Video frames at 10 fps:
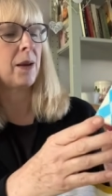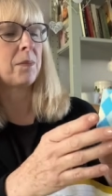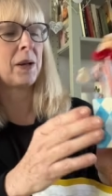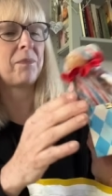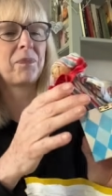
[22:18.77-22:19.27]

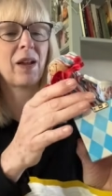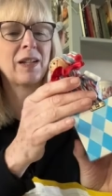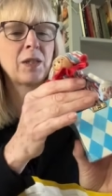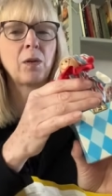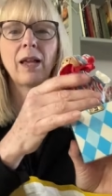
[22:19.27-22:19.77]
But I
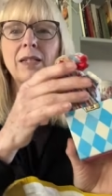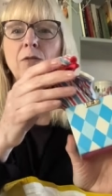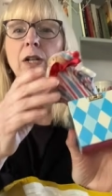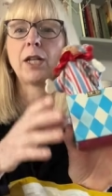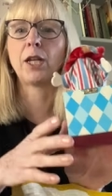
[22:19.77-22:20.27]
just thought that's
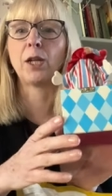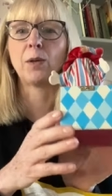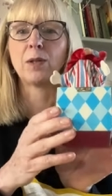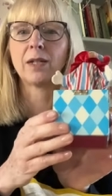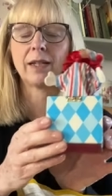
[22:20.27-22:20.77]
really
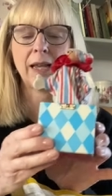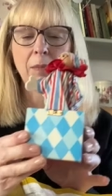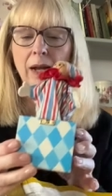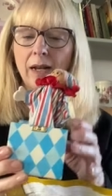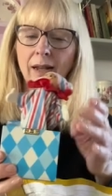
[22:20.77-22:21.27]
cute. They
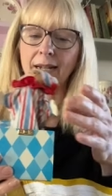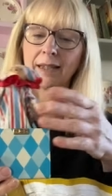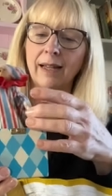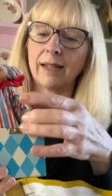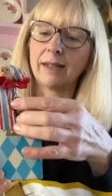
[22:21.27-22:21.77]
might like
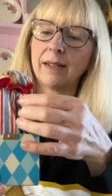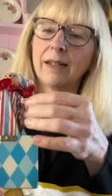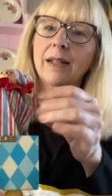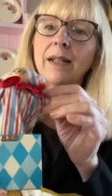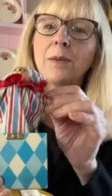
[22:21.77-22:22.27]
that.
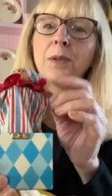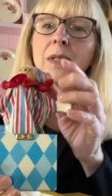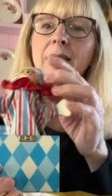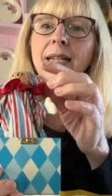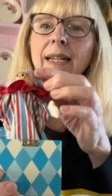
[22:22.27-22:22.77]
We'll
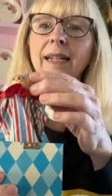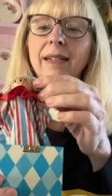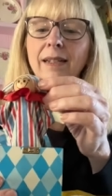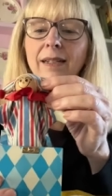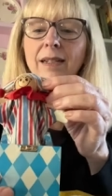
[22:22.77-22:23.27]
see.
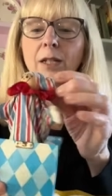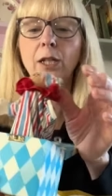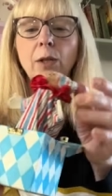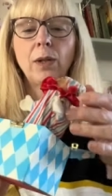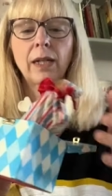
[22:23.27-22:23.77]

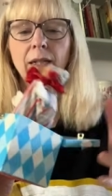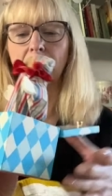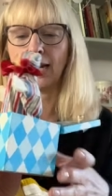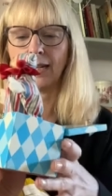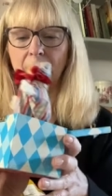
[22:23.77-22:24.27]
Cute little
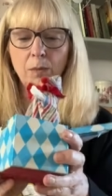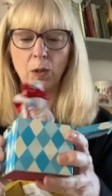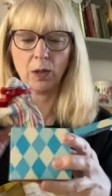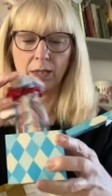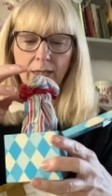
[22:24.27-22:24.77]

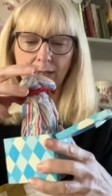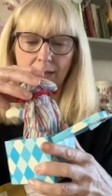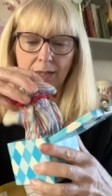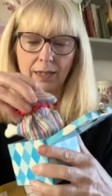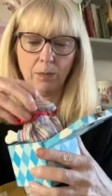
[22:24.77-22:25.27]
jack-in-the-box.
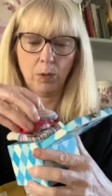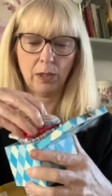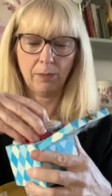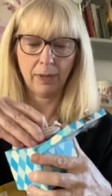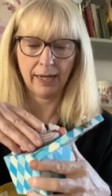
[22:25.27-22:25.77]
Let's
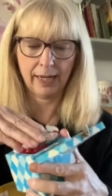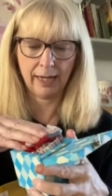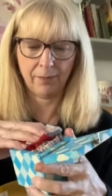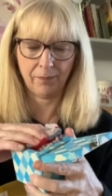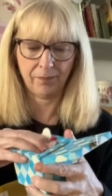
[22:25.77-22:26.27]
put him back
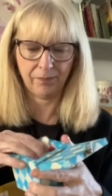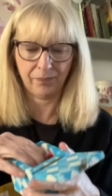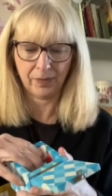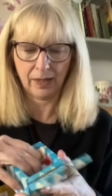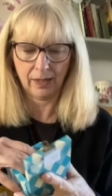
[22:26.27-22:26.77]
in.
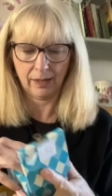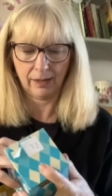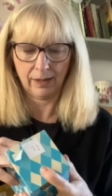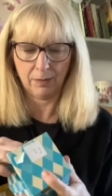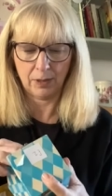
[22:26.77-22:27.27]
It
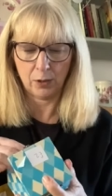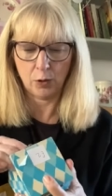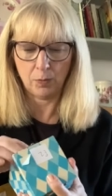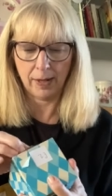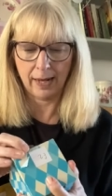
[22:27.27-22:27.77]
was
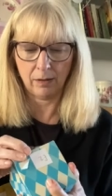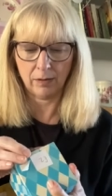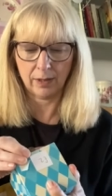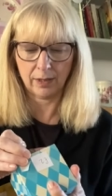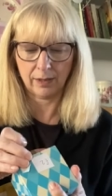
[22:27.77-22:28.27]

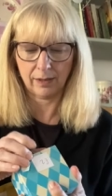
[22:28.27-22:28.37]
£2.